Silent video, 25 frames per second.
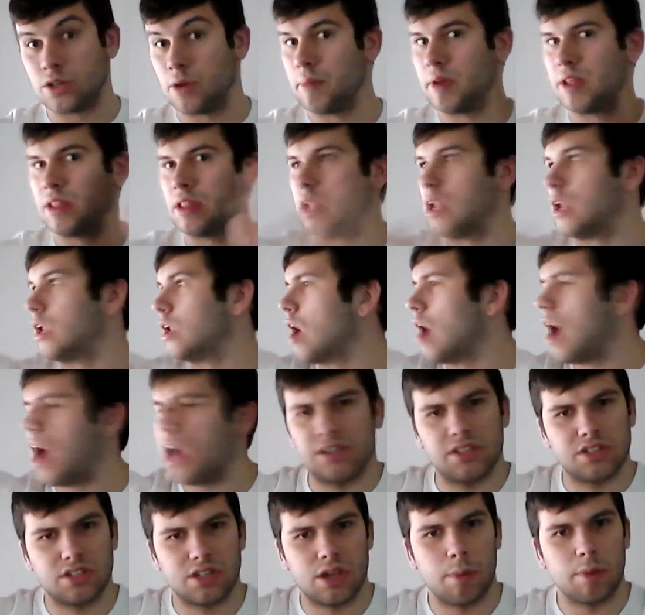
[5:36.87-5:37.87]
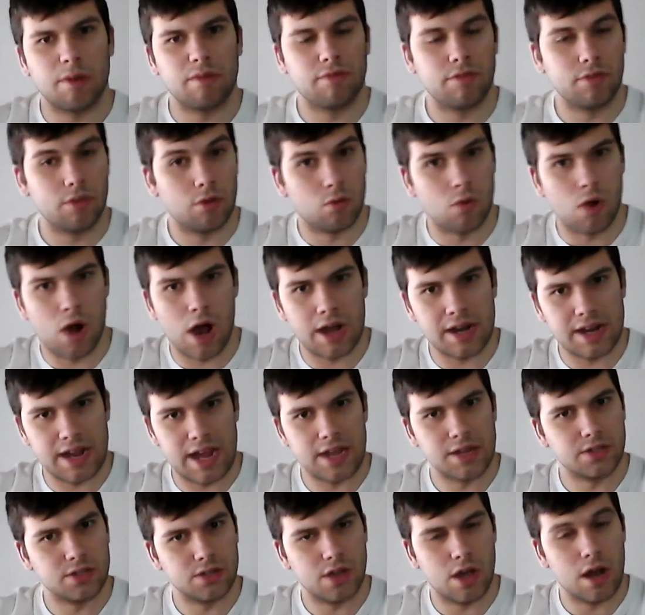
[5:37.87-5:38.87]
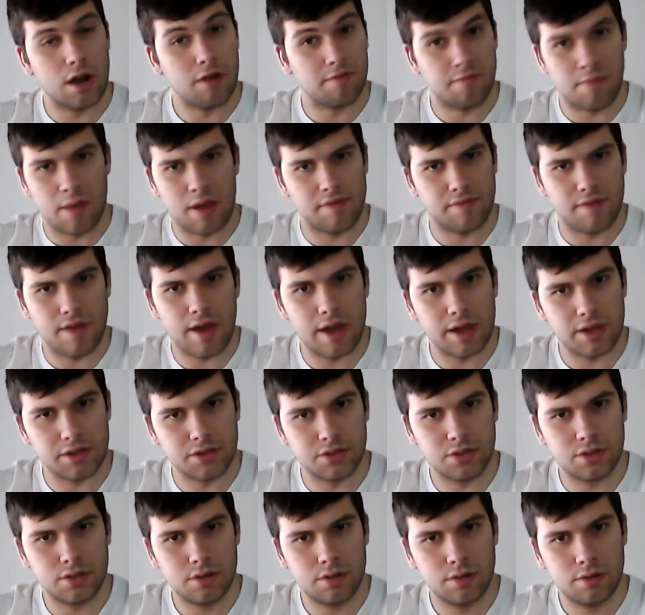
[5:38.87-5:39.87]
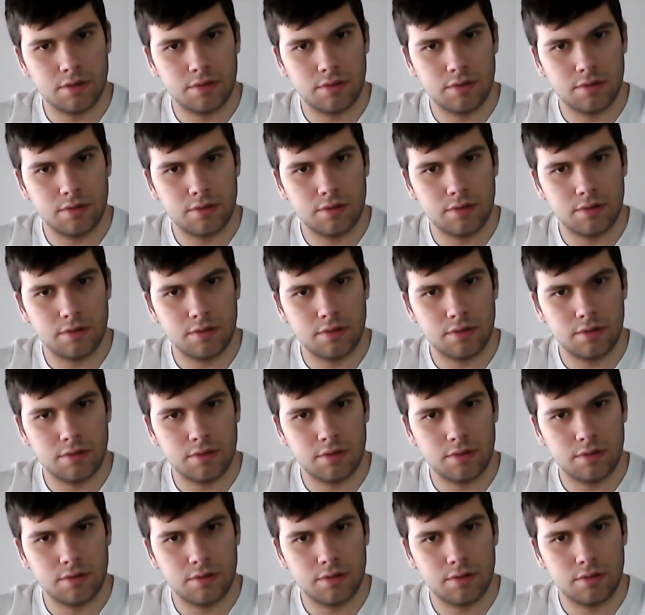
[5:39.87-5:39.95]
I mean, the light is coming from the right-hand side of my face.